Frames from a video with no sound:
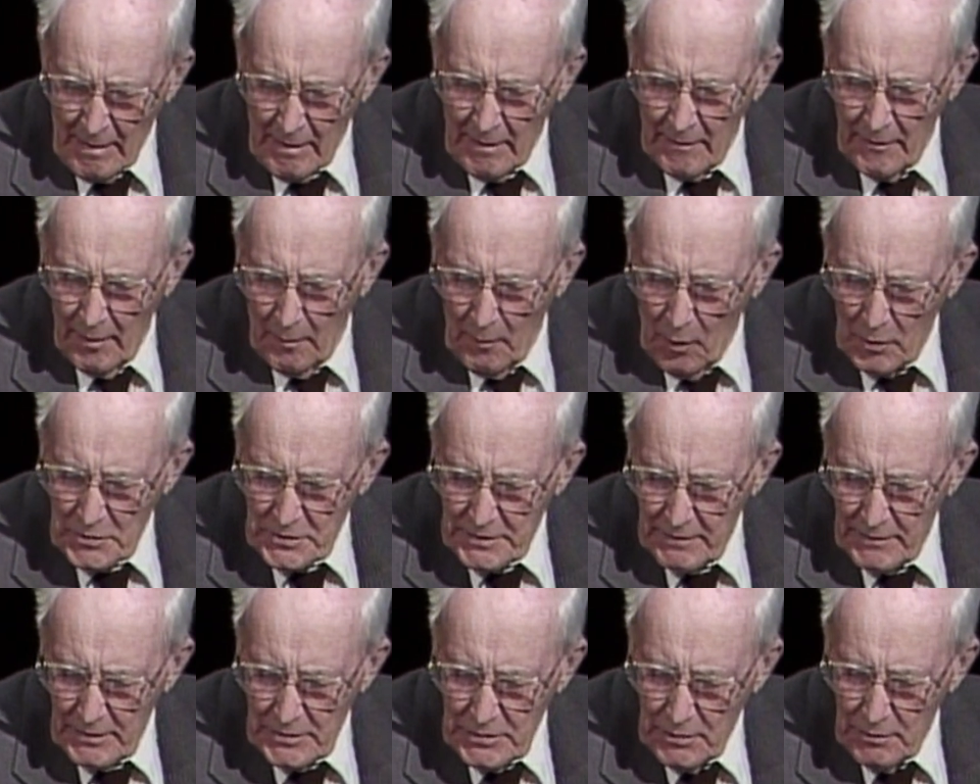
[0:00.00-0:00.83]
Though
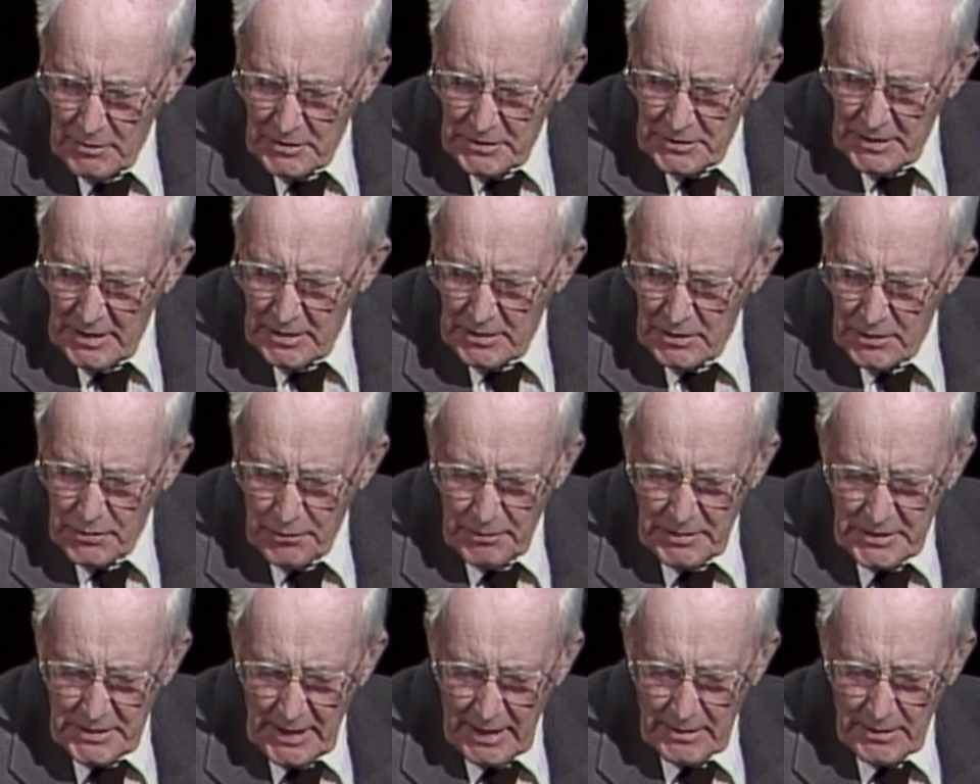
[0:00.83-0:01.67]
most of the Jewish teachers
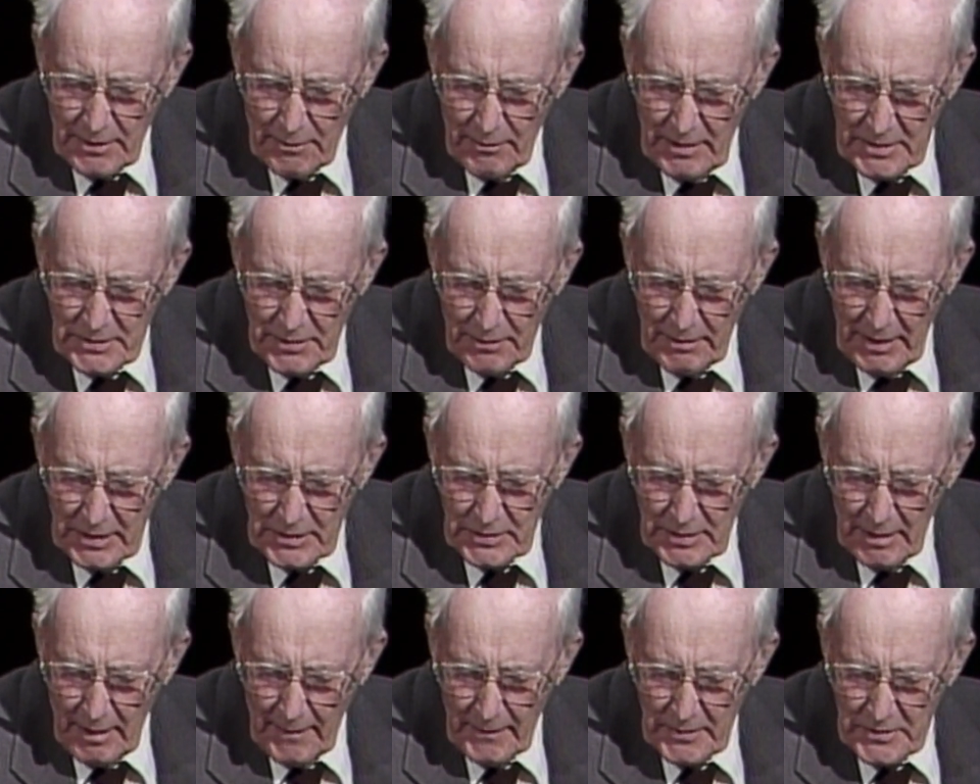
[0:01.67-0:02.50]
reject the
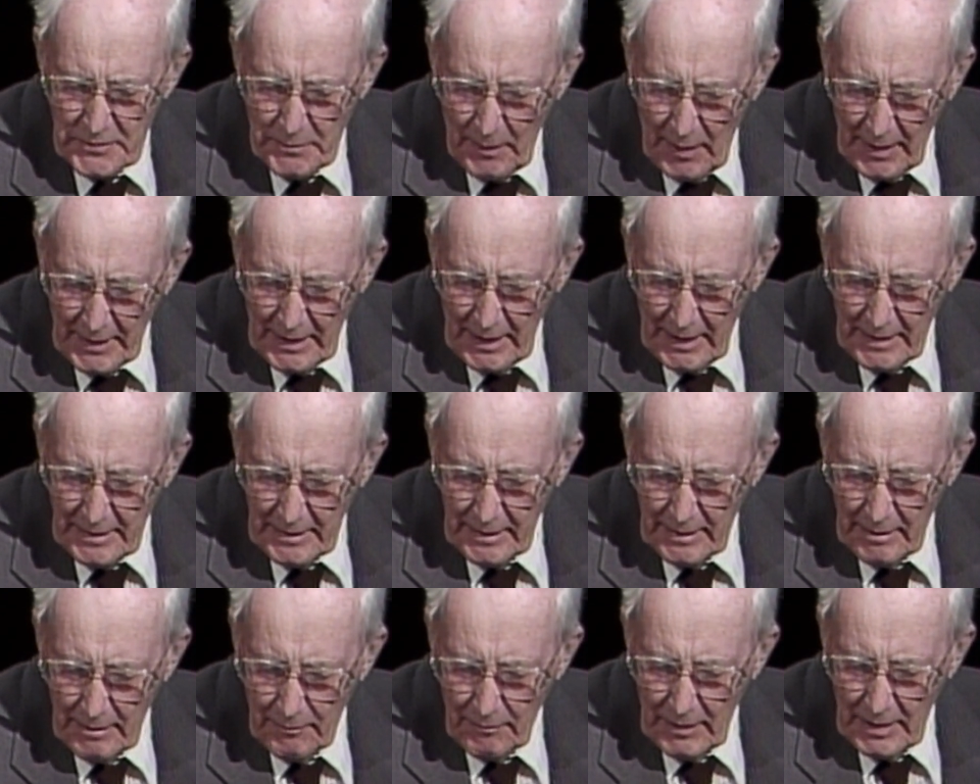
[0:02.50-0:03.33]
resurrection on the spot
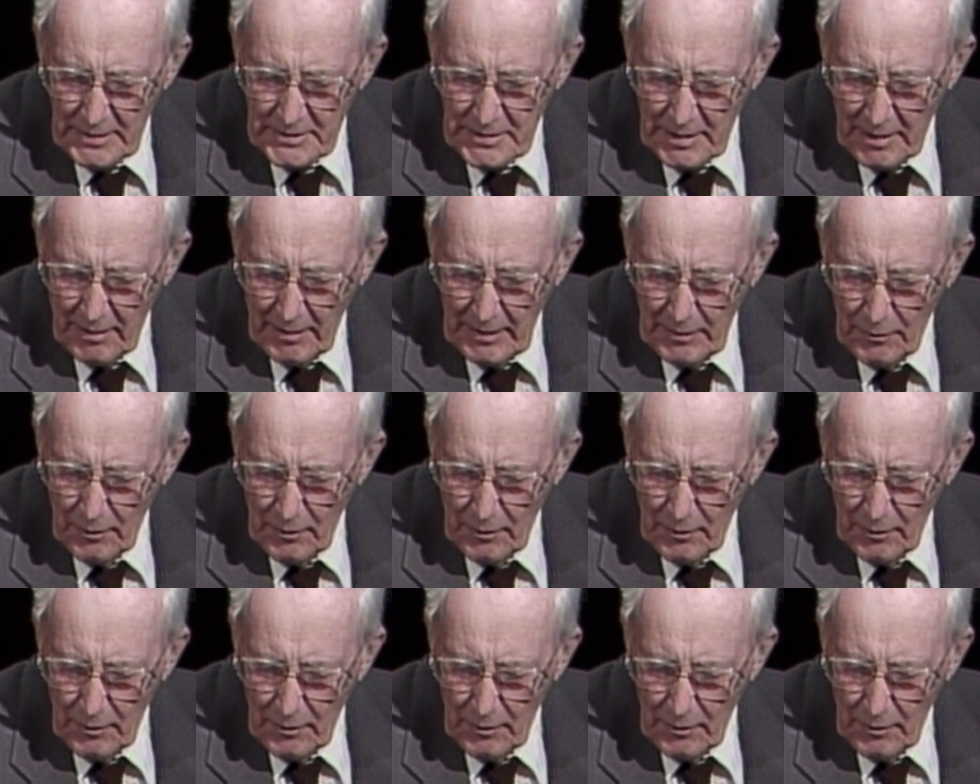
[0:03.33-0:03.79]
idea, writes R.A.